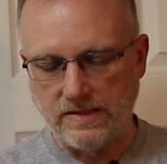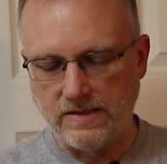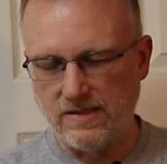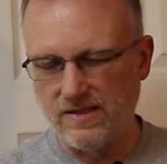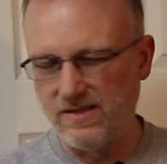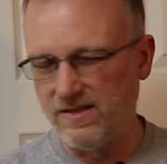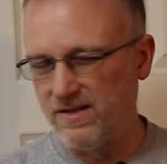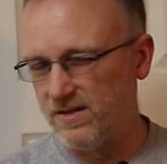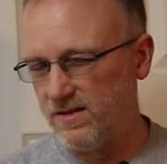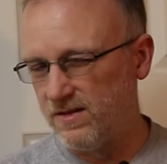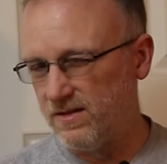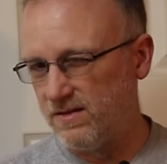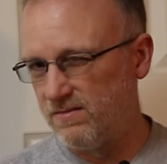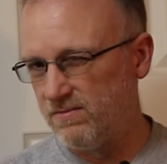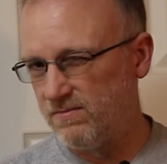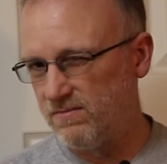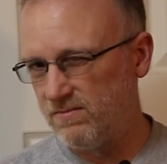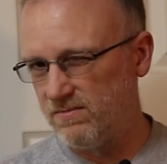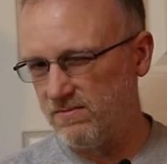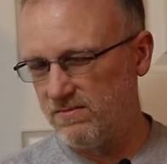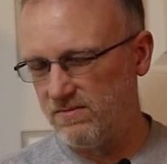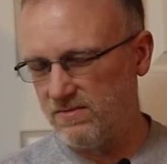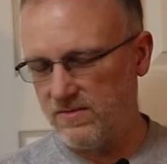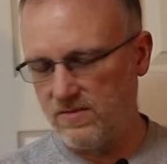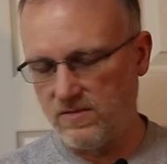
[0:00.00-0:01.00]
on um,
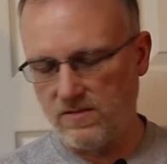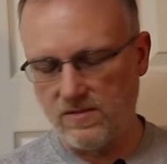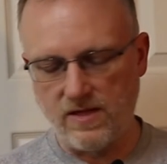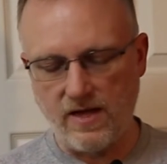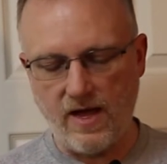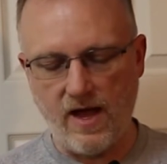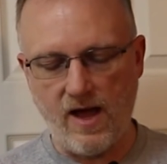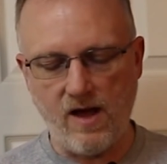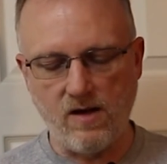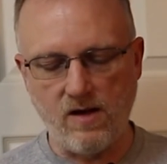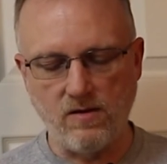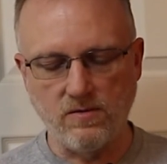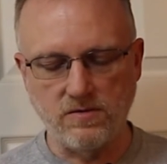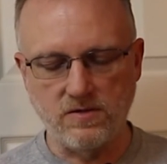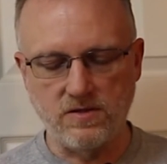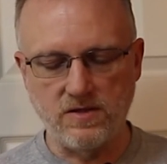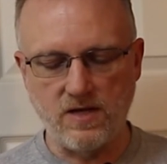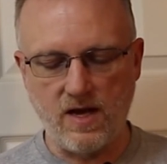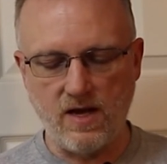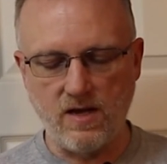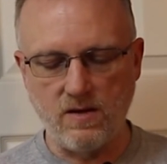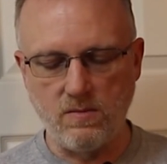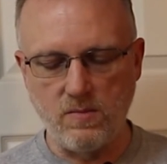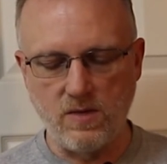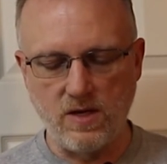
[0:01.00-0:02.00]
the
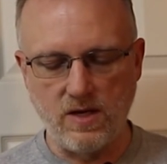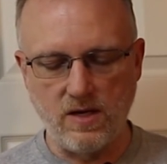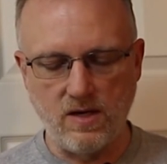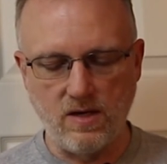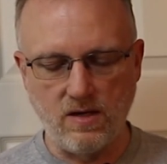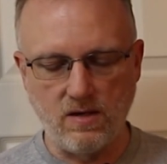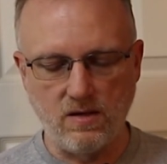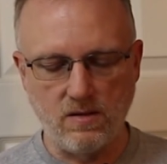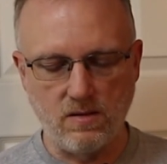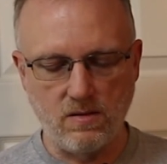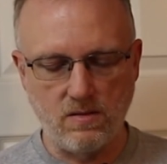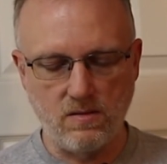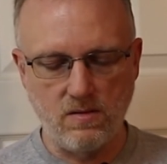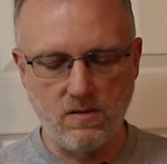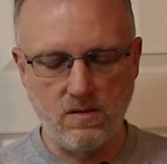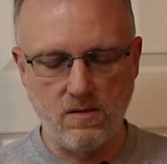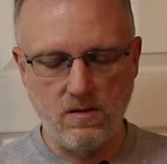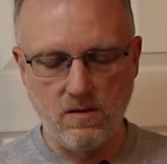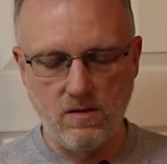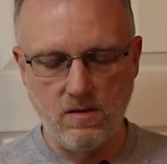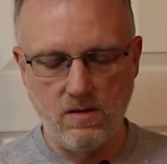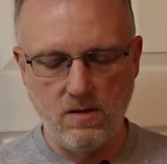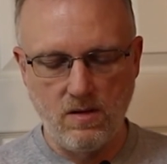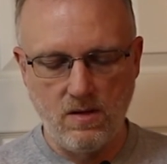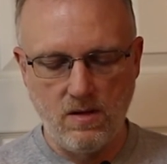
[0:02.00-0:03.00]
outside, meaning
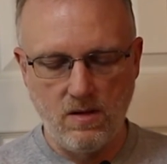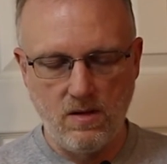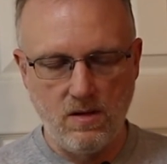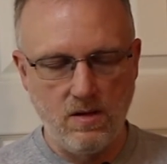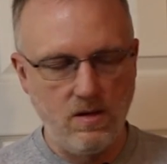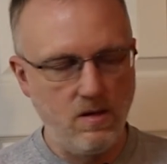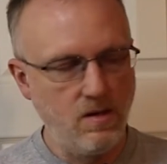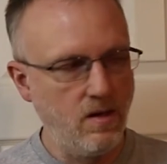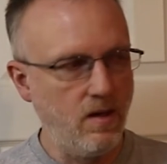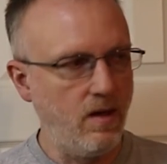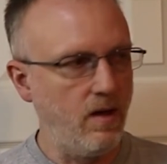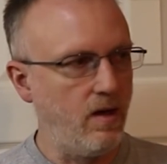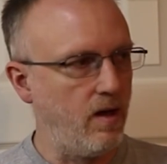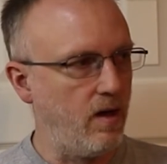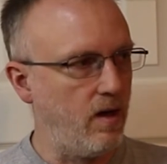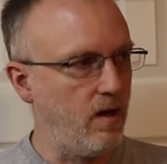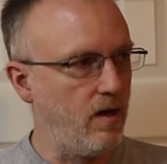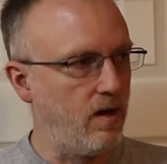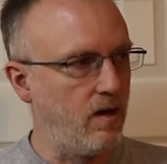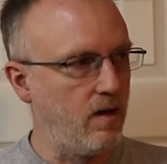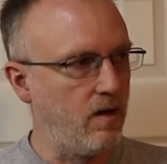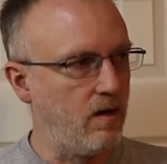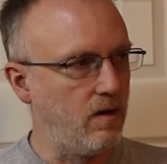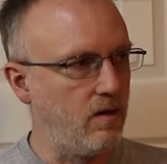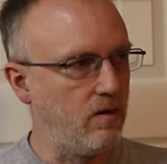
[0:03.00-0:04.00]

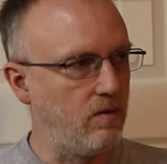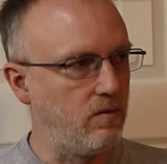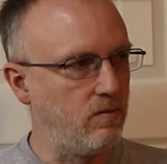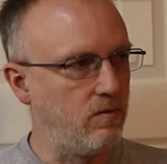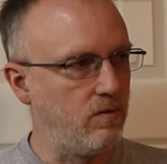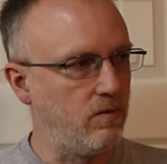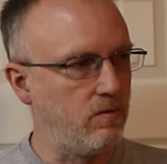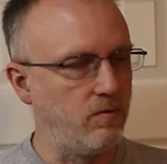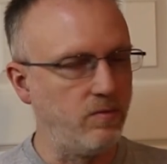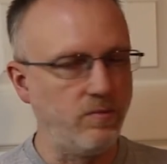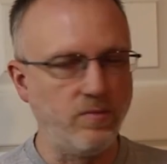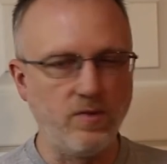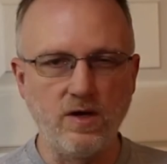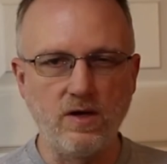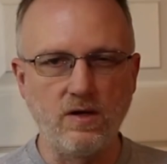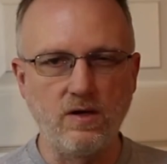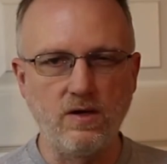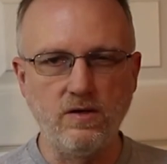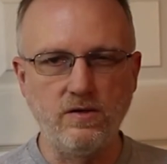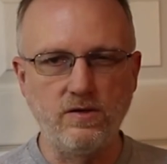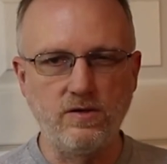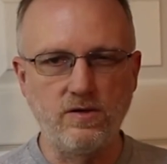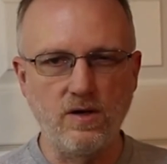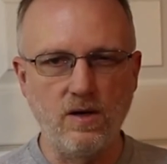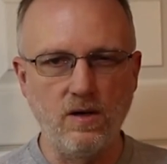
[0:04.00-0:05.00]
uh, what would be a
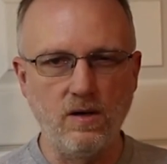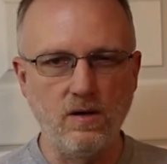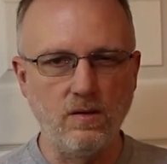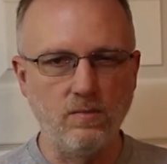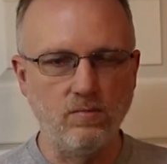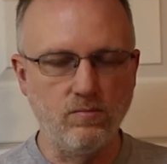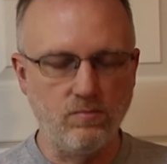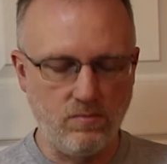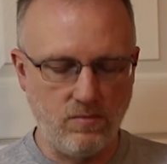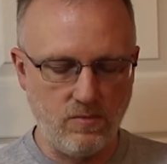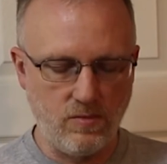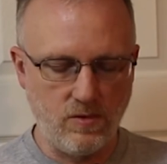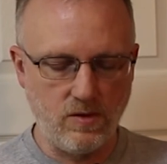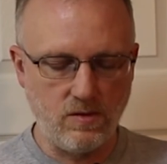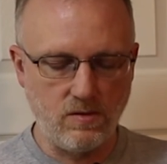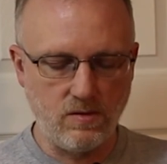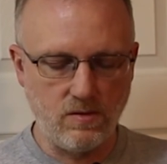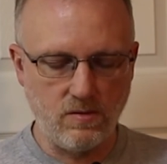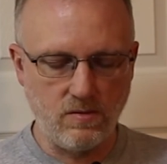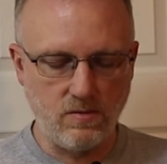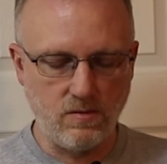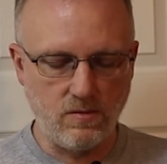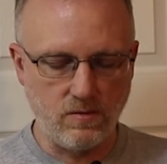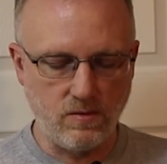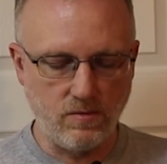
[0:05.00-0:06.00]
good term?
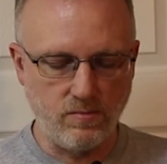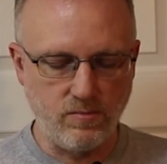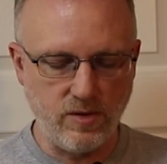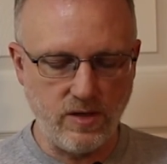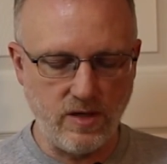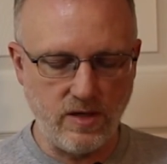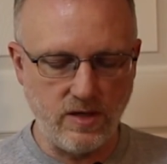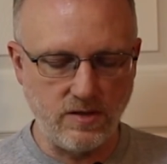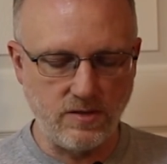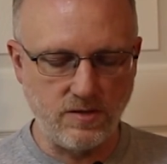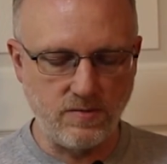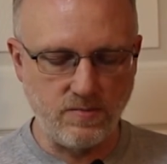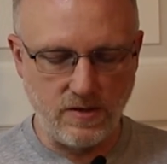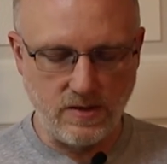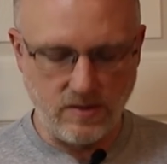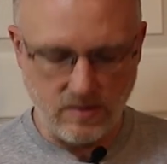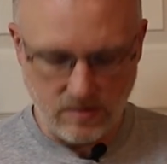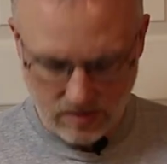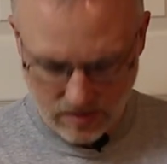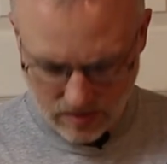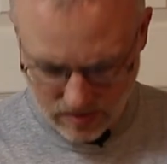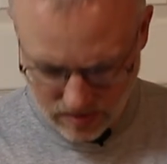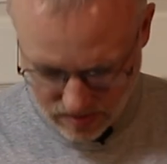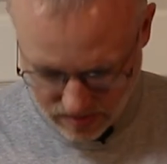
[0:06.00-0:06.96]
Replacement.